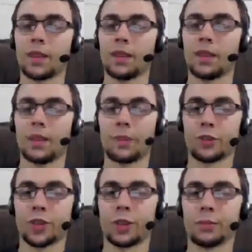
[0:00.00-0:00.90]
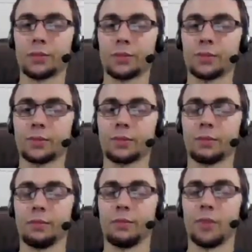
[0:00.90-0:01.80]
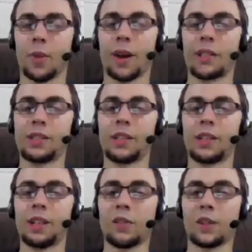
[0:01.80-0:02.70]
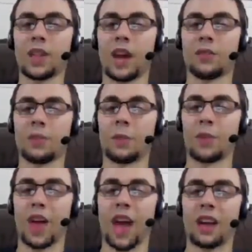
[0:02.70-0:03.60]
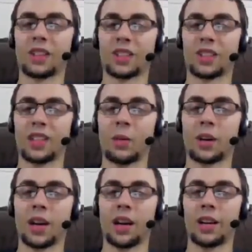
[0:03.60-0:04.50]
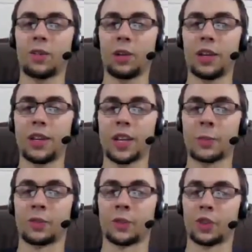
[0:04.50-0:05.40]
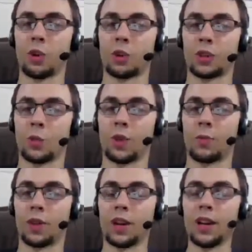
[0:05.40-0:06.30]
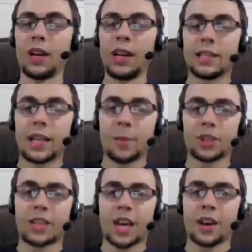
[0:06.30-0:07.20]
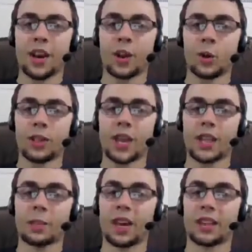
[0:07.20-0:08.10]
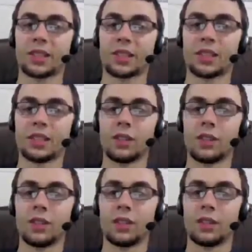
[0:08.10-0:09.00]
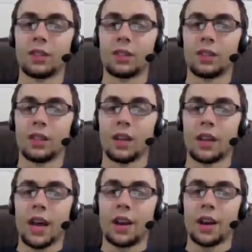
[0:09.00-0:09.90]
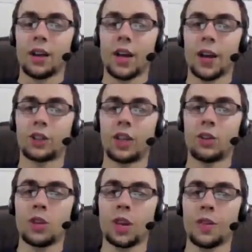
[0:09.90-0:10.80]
Interesting. Well, then why doesn't the Deliverance have some people with axes? Because they were kind of like really desperate for soldiers at one point. Saber, stand here. You can take some hits. And not not actually, can you kill this